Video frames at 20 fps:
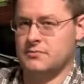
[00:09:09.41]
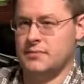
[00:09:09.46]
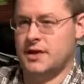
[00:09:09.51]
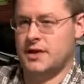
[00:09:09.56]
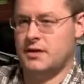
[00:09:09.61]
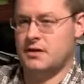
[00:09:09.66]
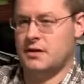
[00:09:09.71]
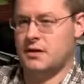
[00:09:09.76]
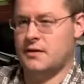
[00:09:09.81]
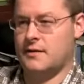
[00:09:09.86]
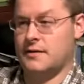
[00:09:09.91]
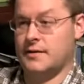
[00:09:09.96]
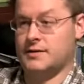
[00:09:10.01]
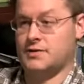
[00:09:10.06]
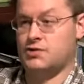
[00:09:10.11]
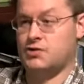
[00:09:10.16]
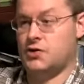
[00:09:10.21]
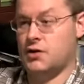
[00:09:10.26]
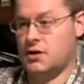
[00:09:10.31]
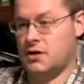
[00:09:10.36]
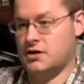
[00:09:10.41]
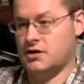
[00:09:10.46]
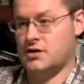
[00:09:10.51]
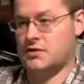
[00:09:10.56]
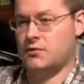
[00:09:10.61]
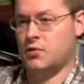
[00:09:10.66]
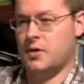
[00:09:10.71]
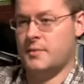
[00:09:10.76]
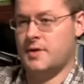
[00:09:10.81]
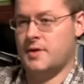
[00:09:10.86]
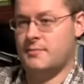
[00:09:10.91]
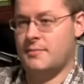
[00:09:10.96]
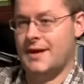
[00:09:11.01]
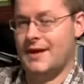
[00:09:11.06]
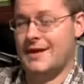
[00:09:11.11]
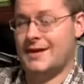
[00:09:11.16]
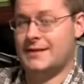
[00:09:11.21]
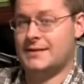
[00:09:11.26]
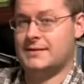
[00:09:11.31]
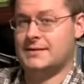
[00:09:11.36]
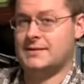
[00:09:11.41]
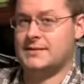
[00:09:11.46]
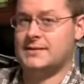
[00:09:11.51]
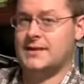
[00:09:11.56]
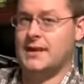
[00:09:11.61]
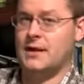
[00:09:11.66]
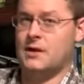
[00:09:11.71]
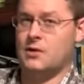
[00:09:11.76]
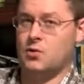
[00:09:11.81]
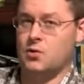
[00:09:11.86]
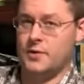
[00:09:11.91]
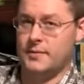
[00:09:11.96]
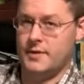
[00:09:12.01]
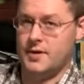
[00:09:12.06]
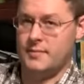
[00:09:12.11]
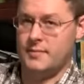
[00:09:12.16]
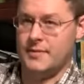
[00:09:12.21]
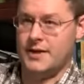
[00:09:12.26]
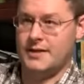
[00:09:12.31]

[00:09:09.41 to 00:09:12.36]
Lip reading: Men are in charge of women. Men excel women.